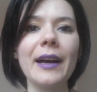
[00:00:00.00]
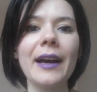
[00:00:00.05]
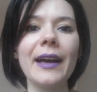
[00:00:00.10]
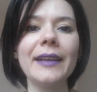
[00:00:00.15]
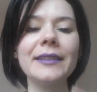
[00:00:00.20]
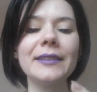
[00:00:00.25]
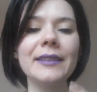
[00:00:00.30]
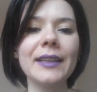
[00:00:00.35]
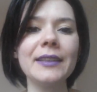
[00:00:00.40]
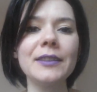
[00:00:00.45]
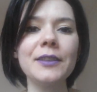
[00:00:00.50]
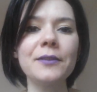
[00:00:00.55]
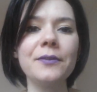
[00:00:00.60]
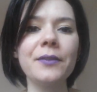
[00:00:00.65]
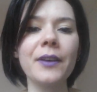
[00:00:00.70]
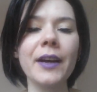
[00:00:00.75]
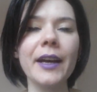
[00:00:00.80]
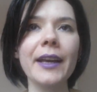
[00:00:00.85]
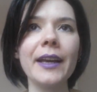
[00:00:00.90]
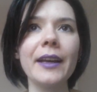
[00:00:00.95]

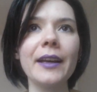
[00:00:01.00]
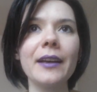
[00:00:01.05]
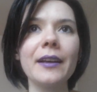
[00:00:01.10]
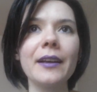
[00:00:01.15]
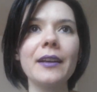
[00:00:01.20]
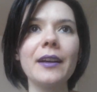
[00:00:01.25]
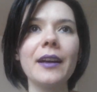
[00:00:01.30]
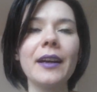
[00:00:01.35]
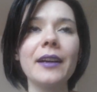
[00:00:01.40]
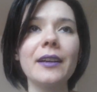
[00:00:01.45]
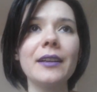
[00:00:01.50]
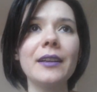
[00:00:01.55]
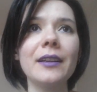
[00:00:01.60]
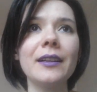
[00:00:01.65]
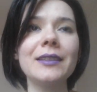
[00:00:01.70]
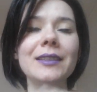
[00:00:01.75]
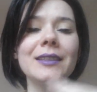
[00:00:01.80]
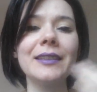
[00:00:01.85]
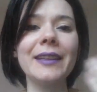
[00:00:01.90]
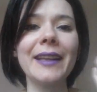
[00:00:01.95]
identify
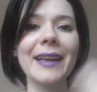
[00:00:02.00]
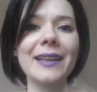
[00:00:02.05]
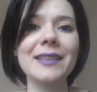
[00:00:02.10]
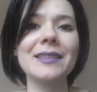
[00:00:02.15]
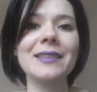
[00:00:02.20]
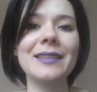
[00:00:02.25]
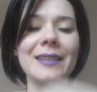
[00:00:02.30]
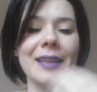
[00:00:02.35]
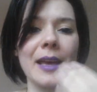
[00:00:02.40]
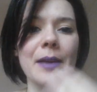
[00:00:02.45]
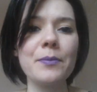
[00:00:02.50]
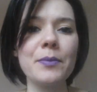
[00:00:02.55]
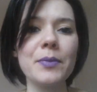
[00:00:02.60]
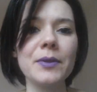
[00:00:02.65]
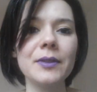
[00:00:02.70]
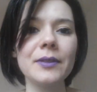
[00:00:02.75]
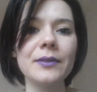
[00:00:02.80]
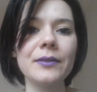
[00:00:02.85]
a next step,